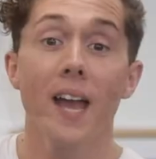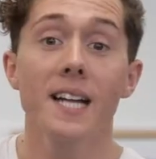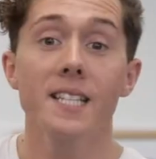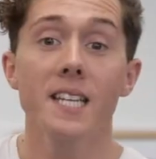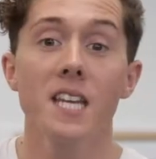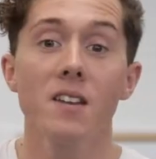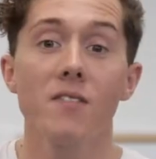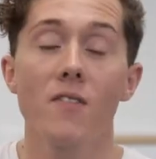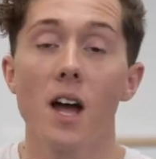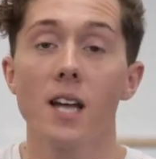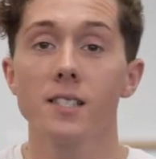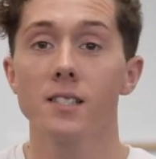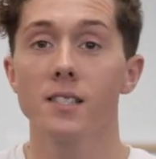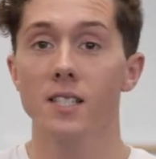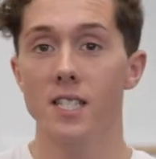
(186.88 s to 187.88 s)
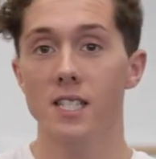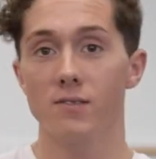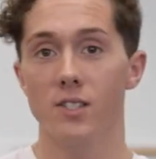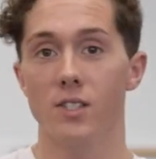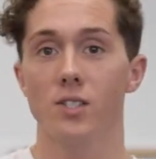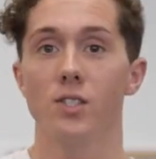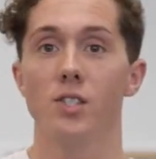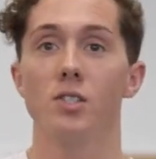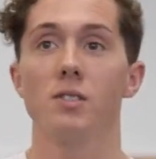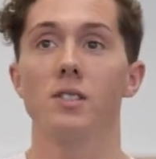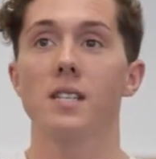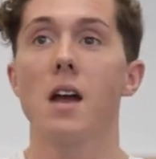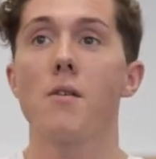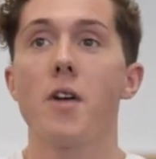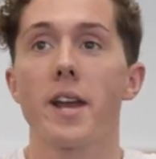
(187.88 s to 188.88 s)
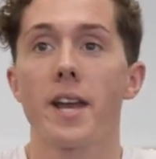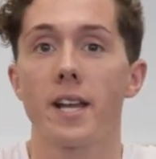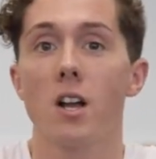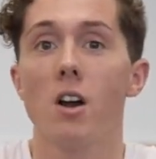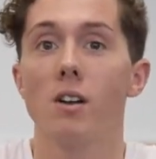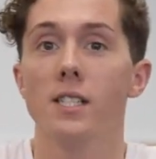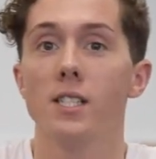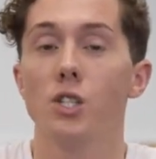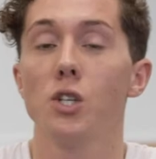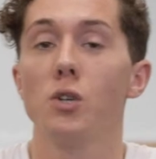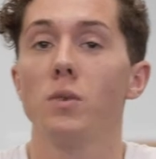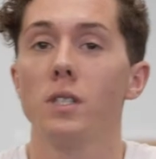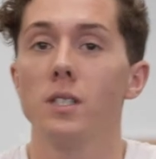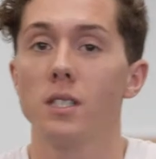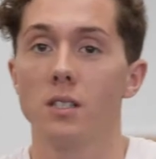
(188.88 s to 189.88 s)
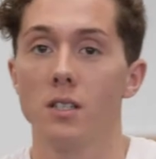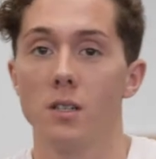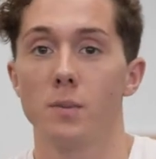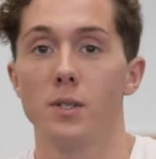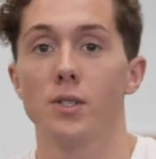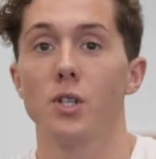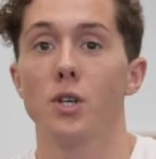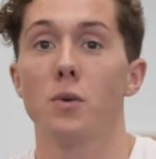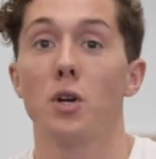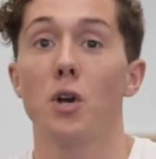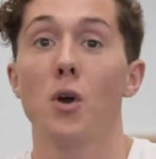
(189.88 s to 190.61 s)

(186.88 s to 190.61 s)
had any advice to give to students at Reigate College who wanted to pursue a